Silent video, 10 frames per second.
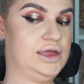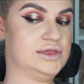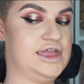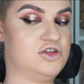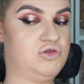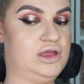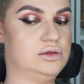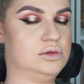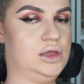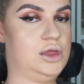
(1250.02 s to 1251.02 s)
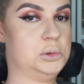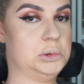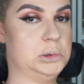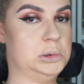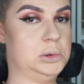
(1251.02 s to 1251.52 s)
Their
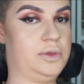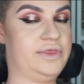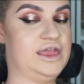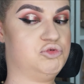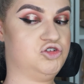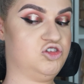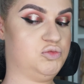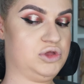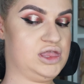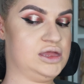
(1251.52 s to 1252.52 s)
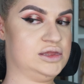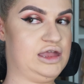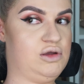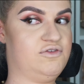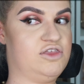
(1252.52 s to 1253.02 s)
brushes are brilliant,
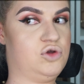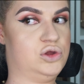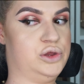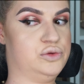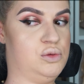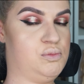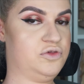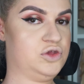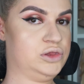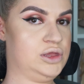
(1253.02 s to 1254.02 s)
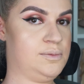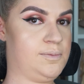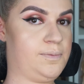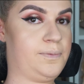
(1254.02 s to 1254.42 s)
however they've got no numbers on them.